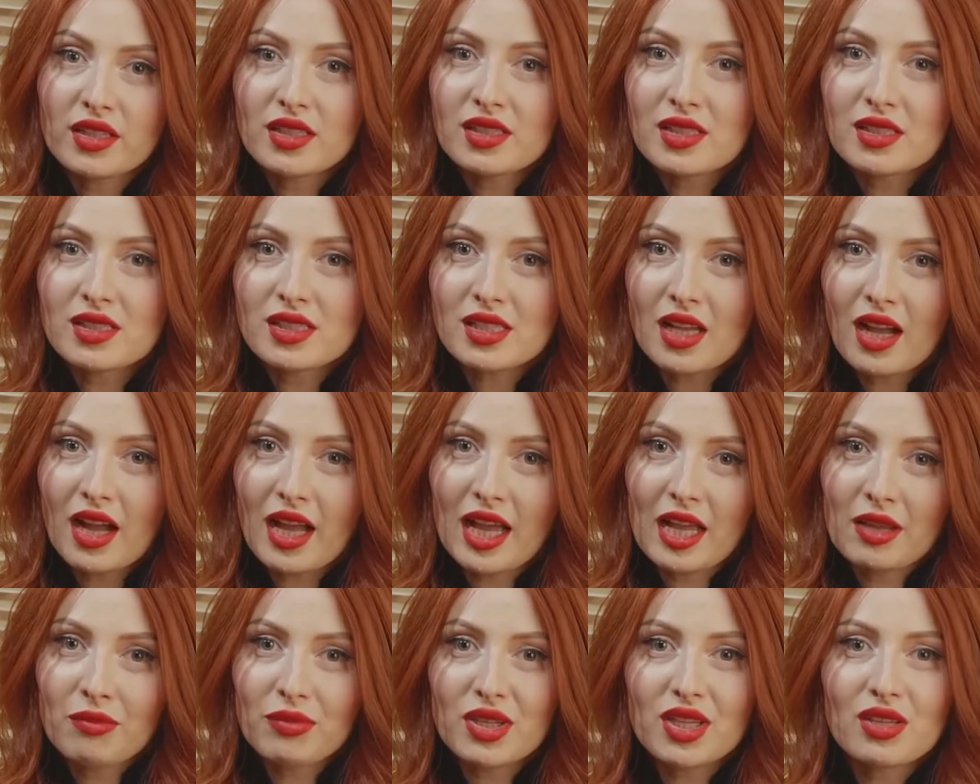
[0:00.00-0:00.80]
at a
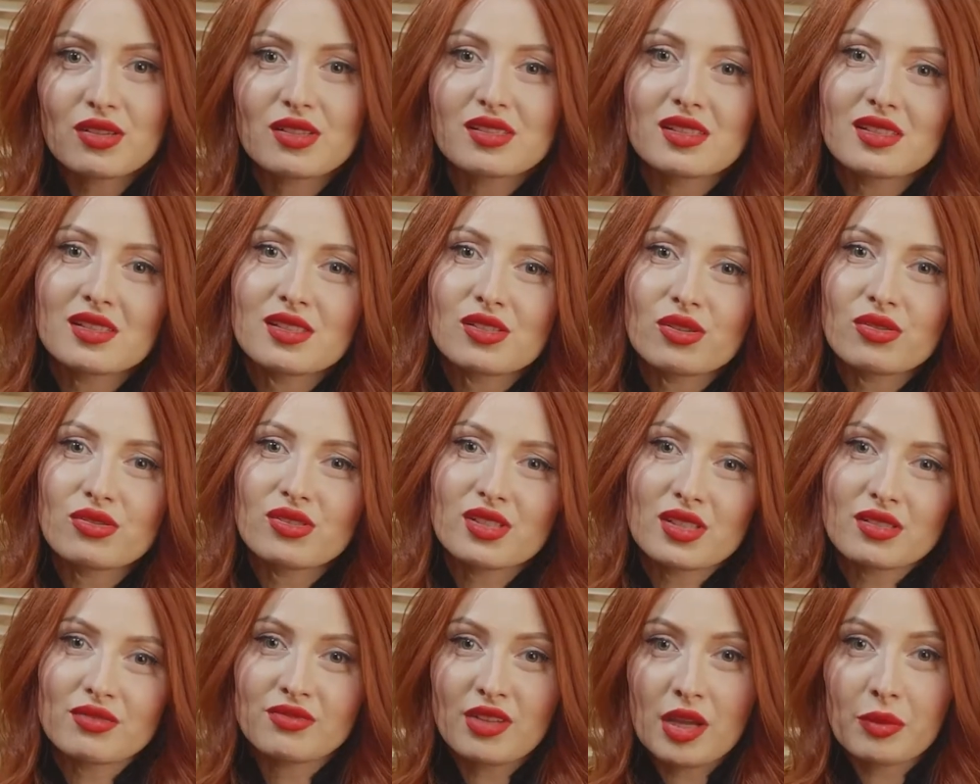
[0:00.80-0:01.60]
time, because it's
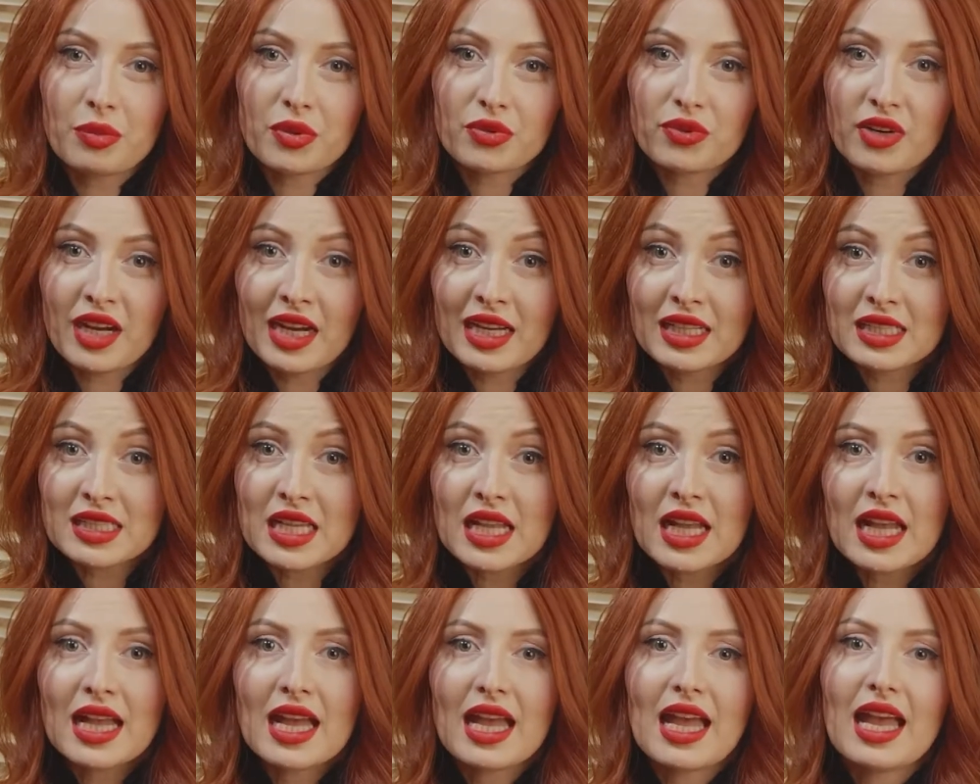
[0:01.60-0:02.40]
also evaporate,
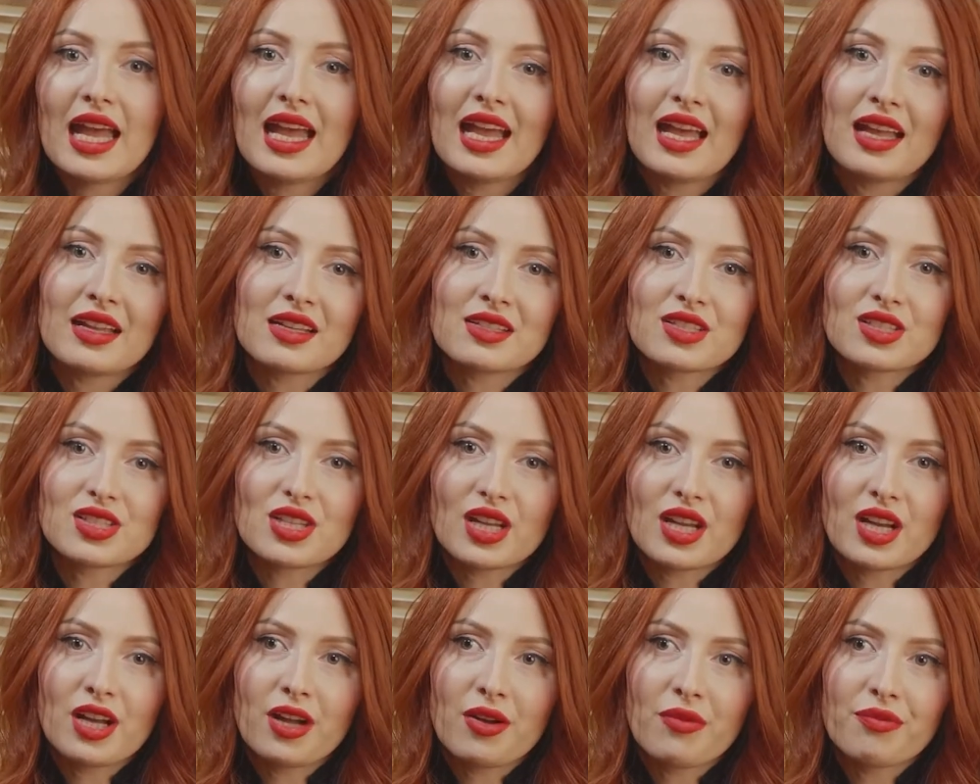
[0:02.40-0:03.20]
and
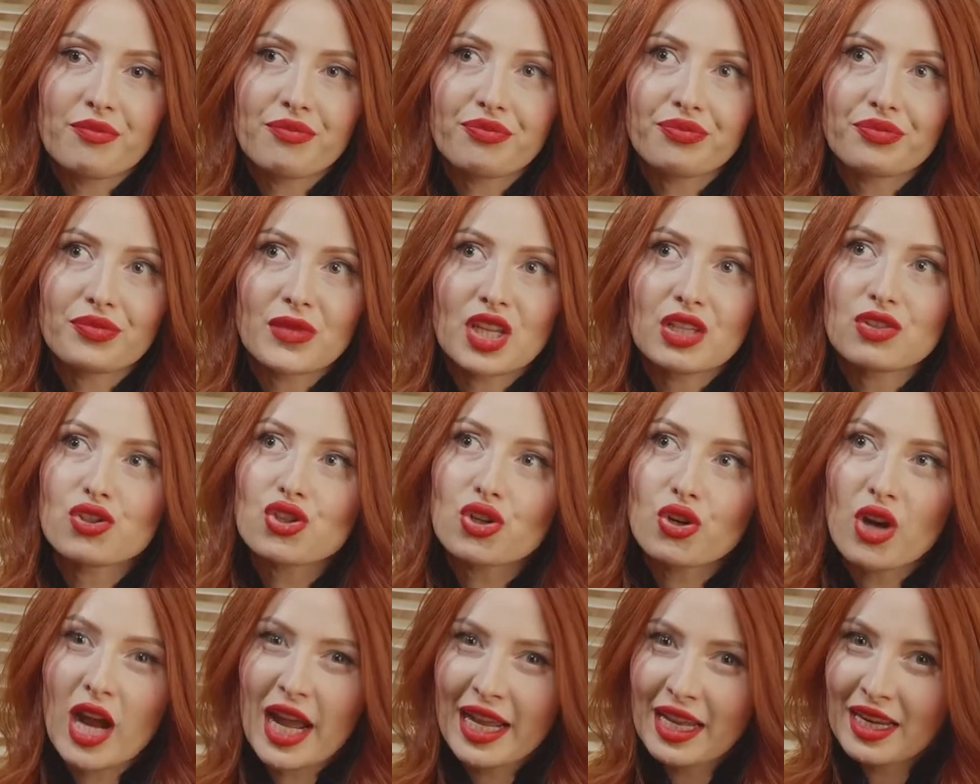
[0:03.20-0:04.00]

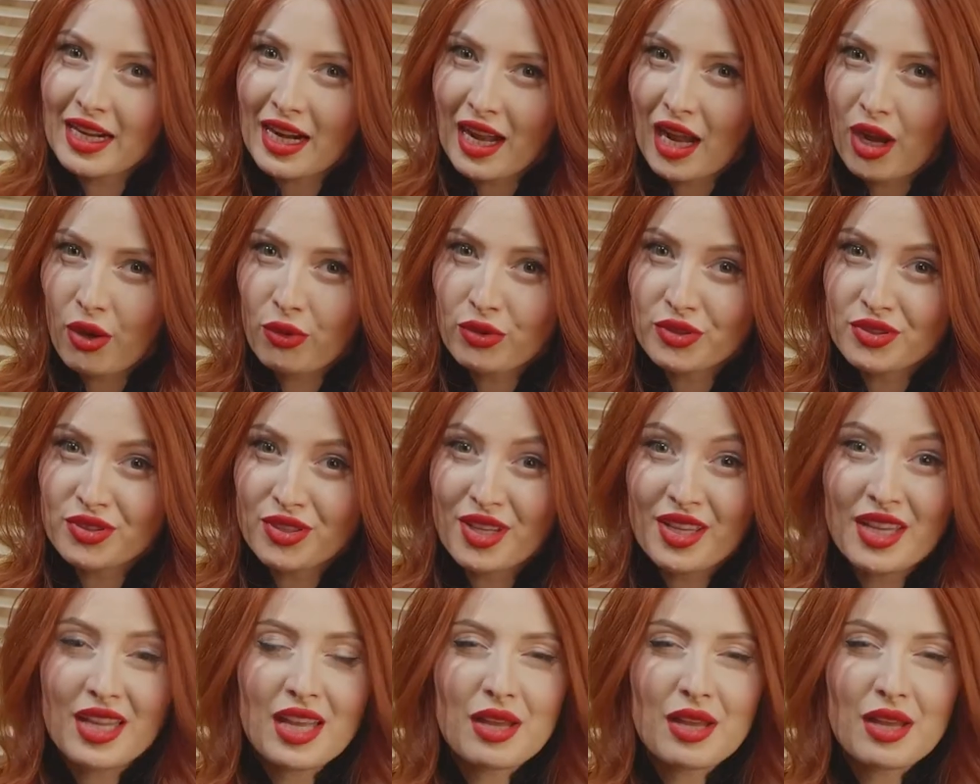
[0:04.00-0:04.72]
try it out.